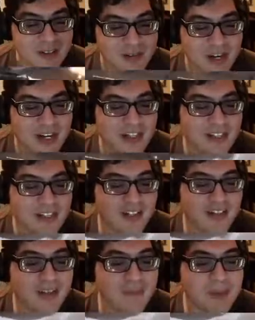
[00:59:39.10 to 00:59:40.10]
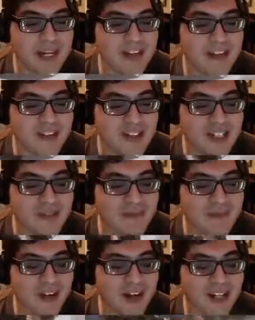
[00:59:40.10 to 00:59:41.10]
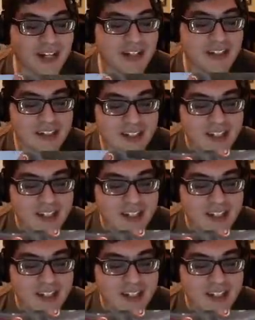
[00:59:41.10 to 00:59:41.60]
Why is there a battleship flying?